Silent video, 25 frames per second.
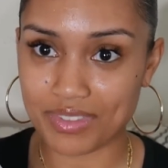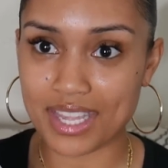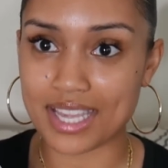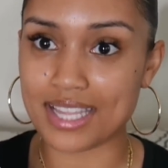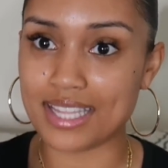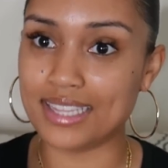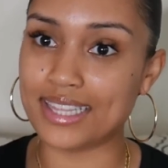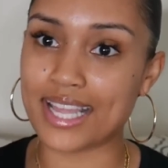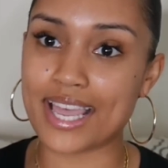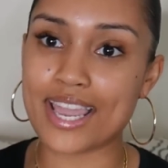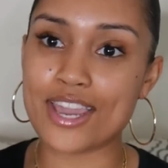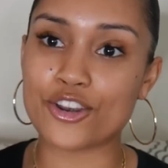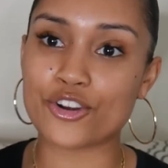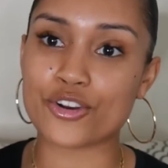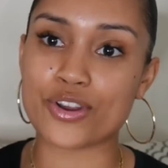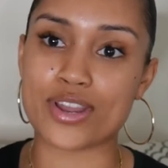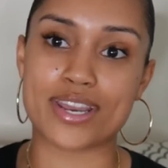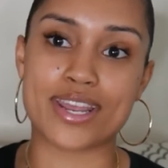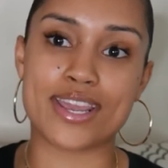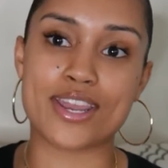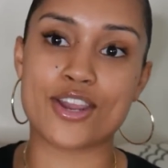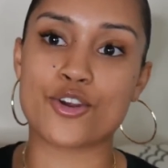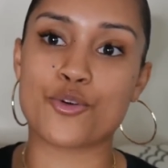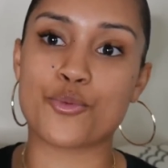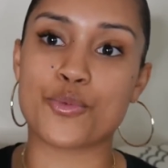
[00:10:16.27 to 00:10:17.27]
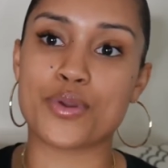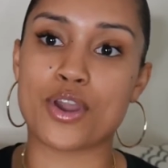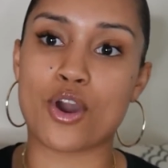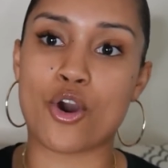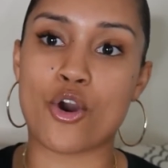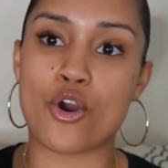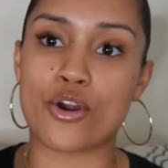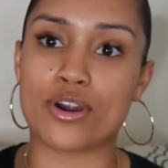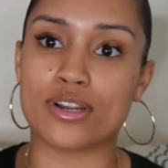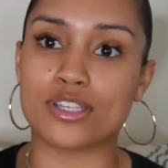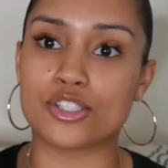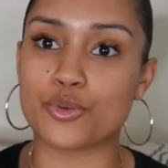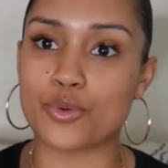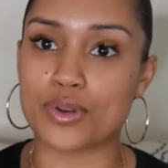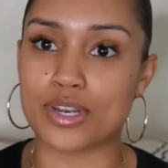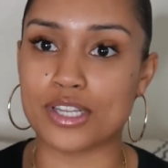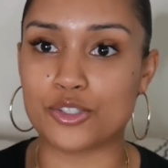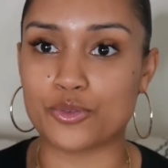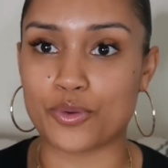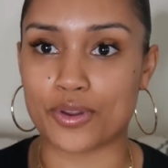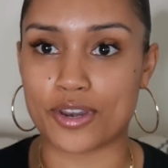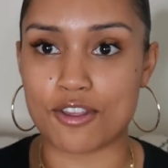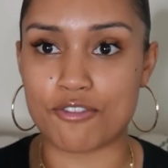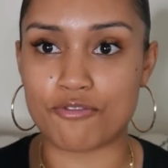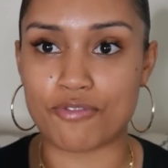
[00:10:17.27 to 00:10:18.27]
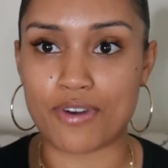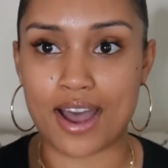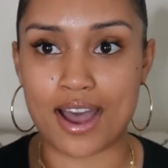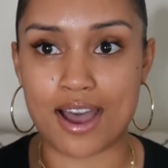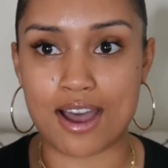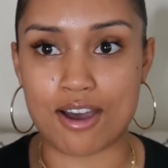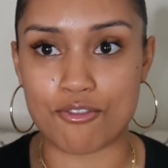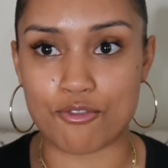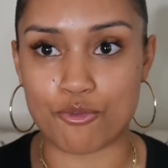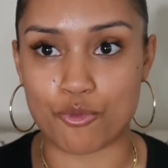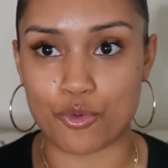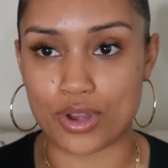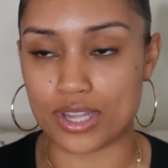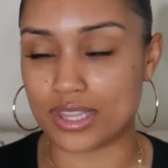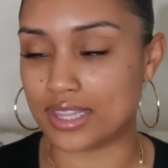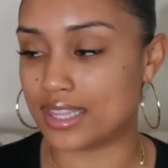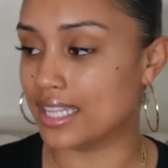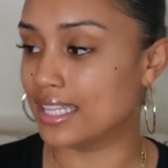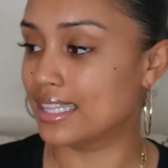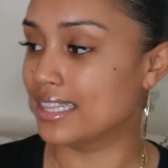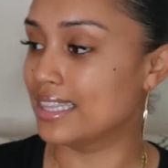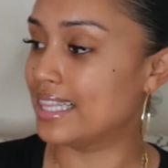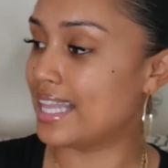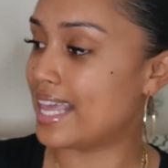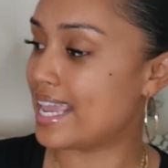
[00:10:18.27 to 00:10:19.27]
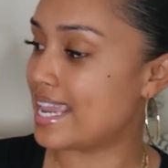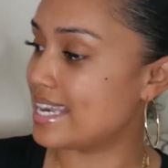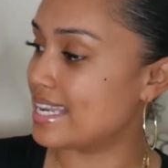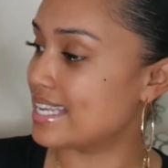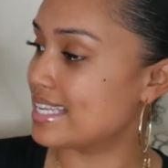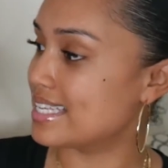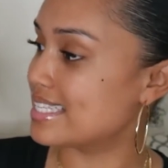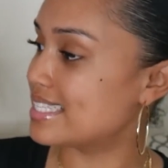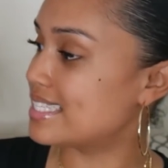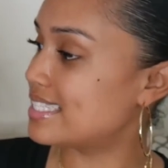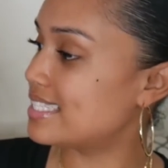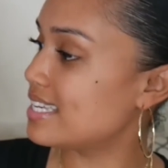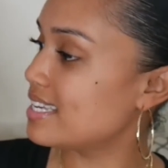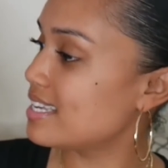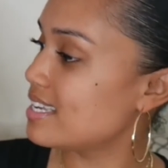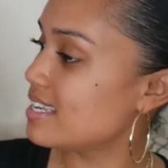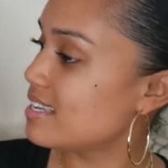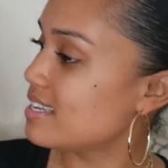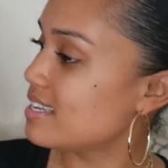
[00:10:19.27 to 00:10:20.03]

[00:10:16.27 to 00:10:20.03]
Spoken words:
later, and here we are in 2025 with the latest